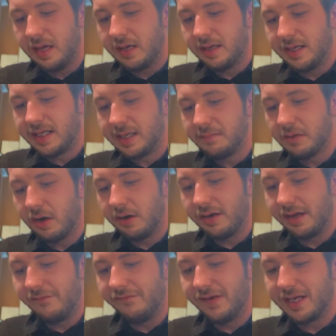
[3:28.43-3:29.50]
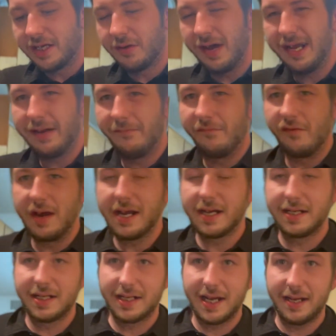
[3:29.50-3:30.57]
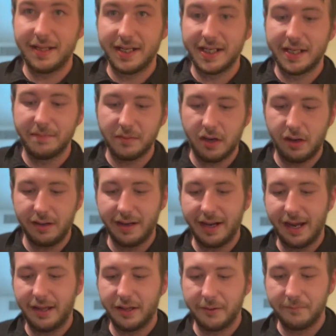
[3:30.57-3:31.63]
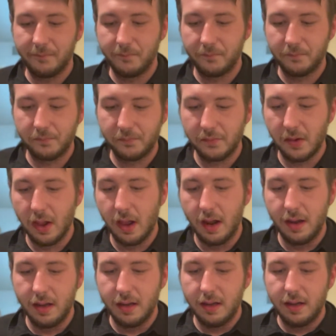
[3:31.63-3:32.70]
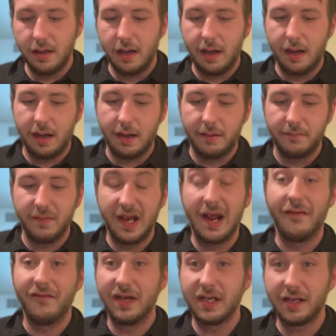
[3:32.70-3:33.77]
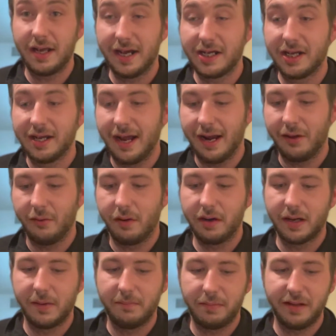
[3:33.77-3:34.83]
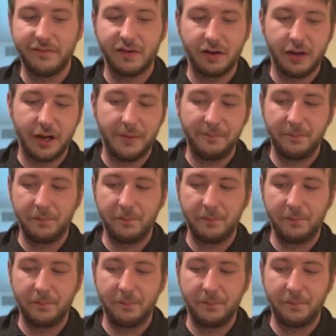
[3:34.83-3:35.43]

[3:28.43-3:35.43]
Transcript: SIM card didn't fit, so I had to Frankenstein the SIM card together. And I eventually actually got it working, believe it or not.